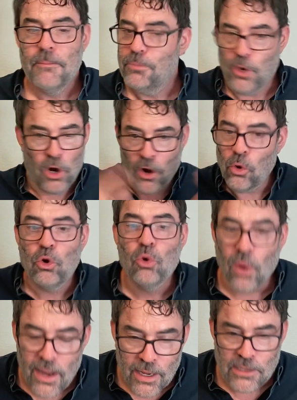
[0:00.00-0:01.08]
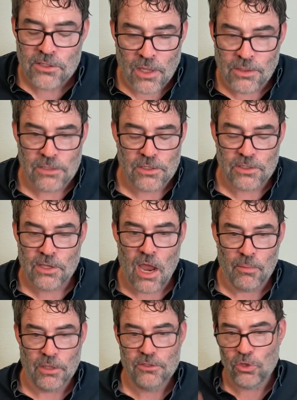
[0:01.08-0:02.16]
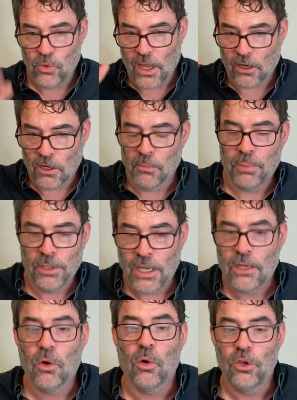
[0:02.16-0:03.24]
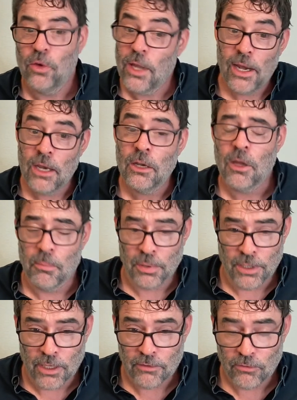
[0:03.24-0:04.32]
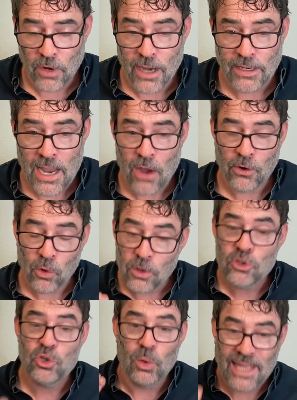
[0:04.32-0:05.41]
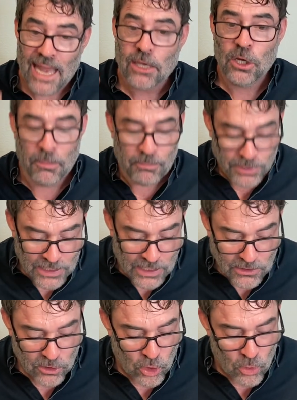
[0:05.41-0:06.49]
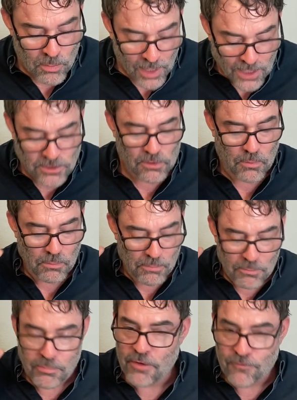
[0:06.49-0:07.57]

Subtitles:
there are no grades on these assignments. You get complete or you get incomplete, right? Now, in order to get complete, you must be